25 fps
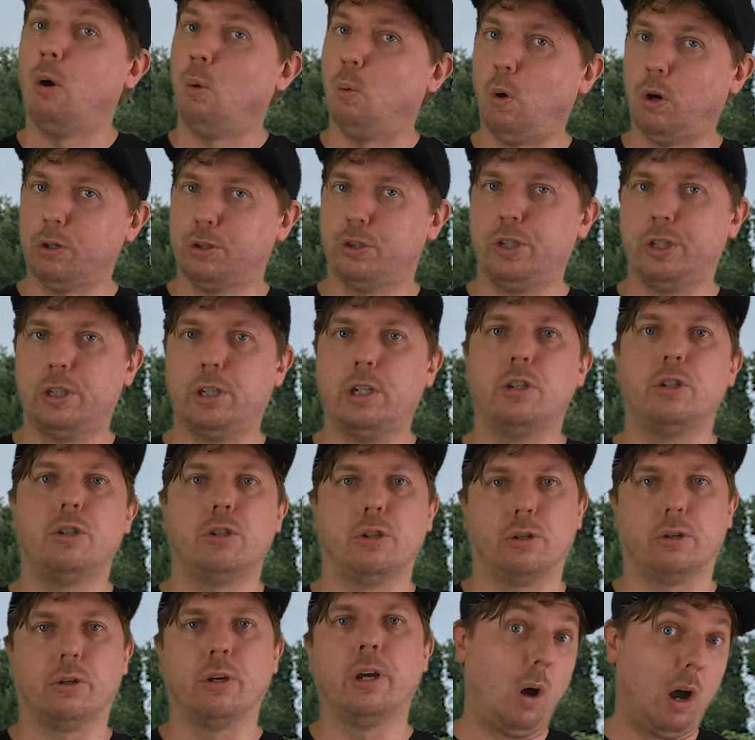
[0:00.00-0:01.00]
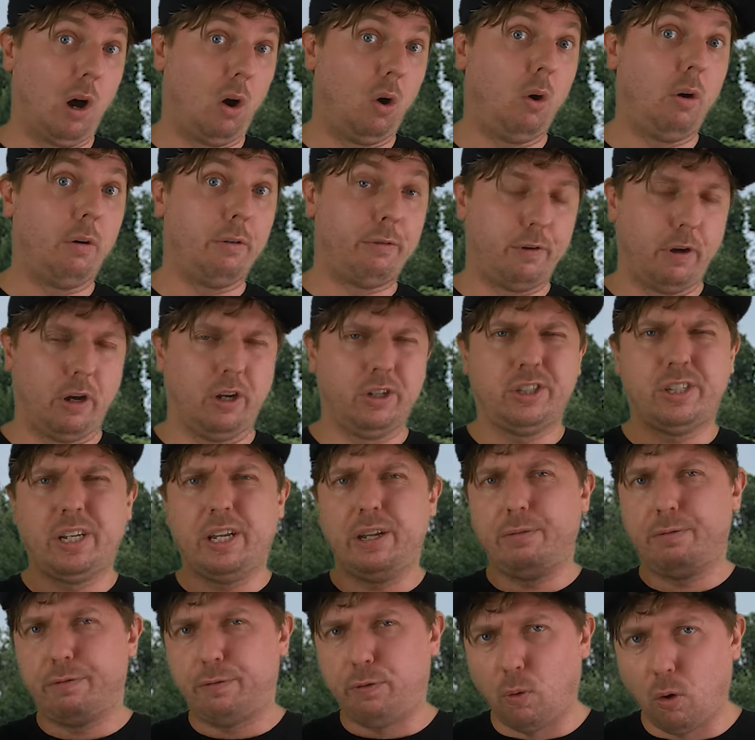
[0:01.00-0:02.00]
What do you do? Well, first
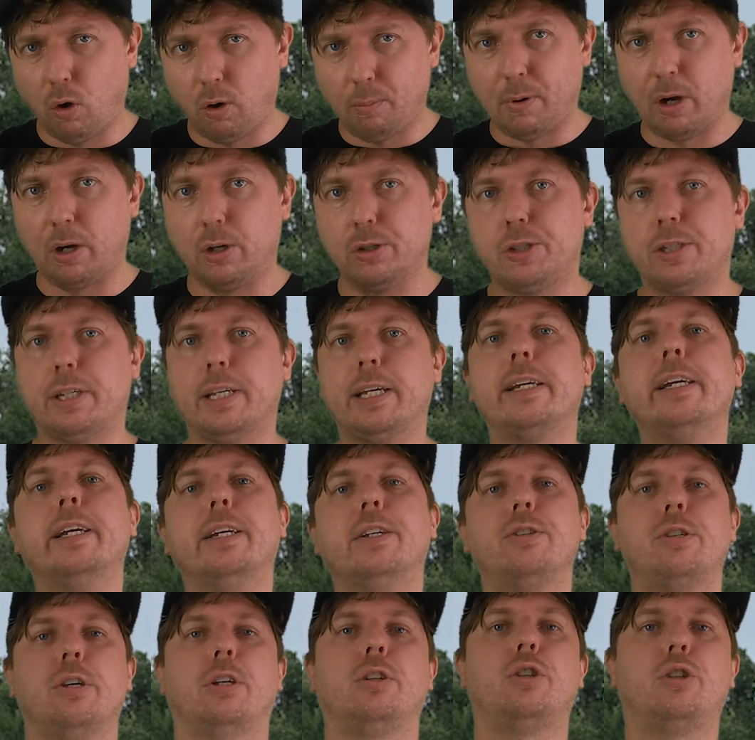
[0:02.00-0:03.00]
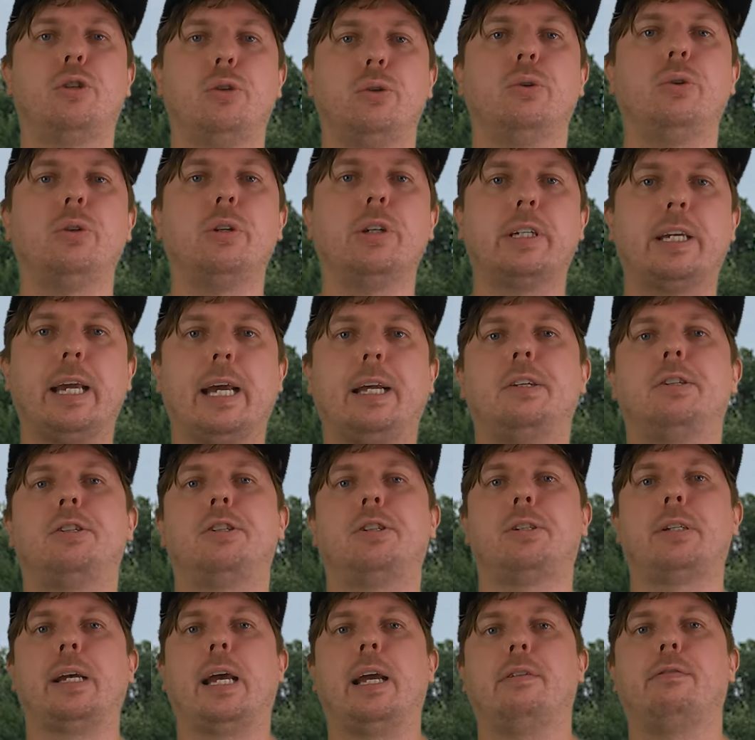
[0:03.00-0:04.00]
and foremost is to get
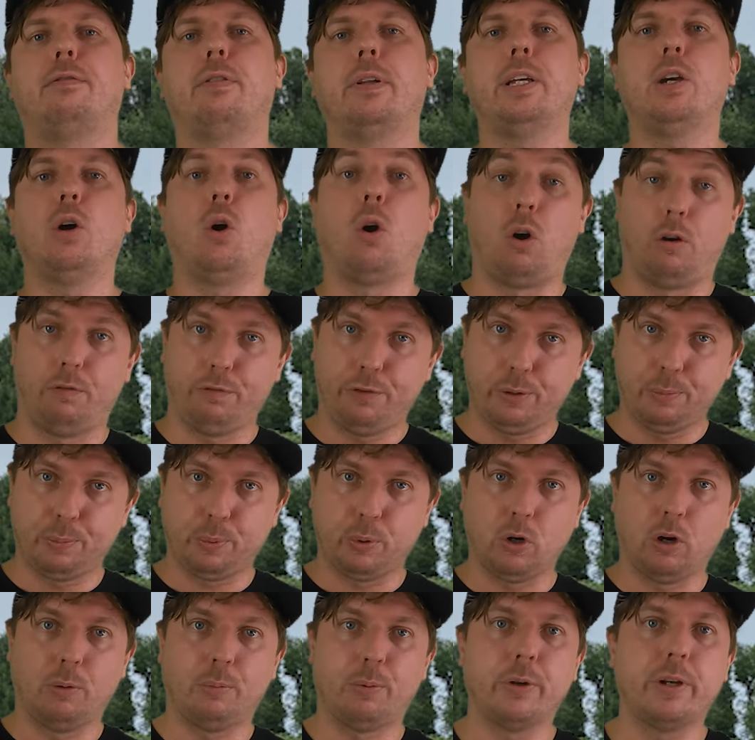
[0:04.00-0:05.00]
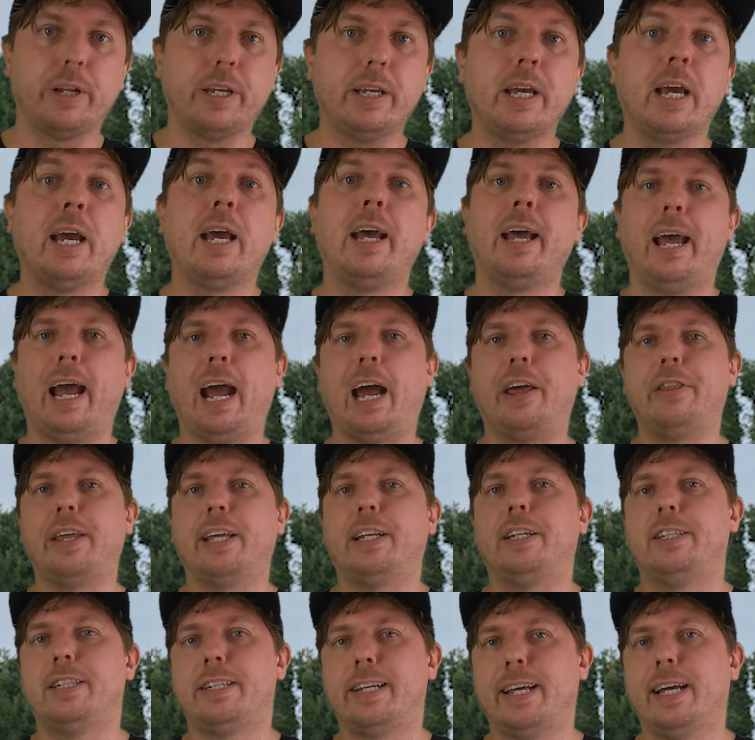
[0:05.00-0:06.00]
safely off the property and
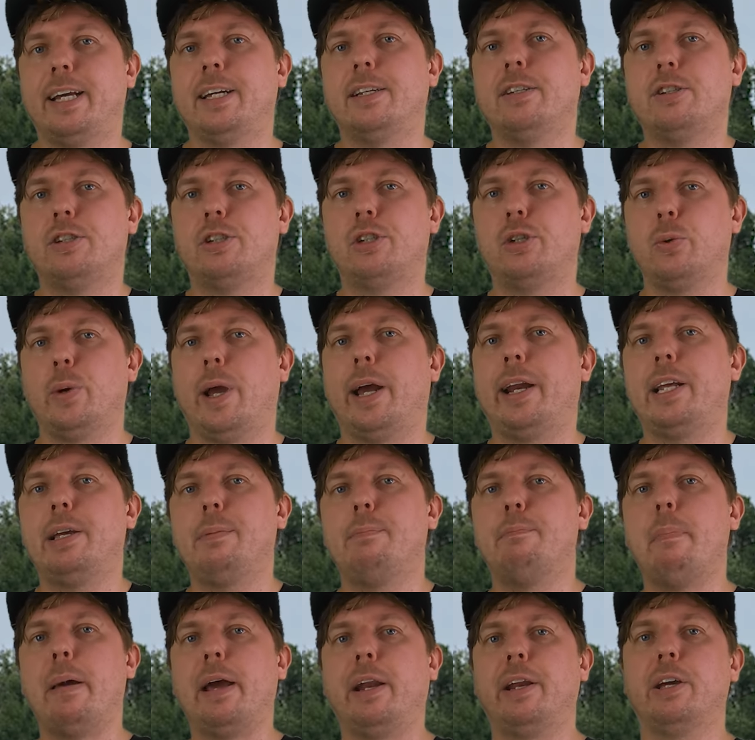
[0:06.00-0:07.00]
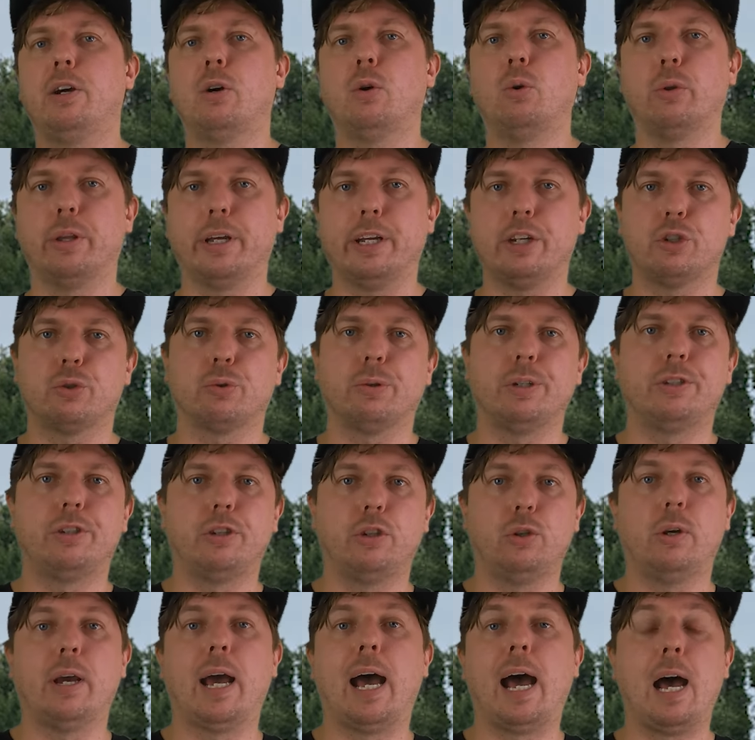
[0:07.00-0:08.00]
then tend to any medical injuries
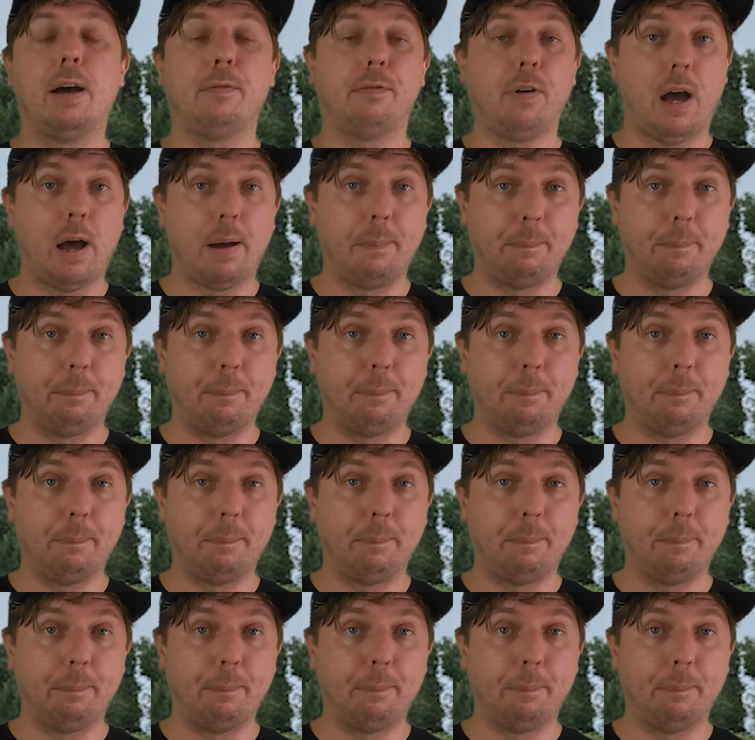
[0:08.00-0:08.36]
that you have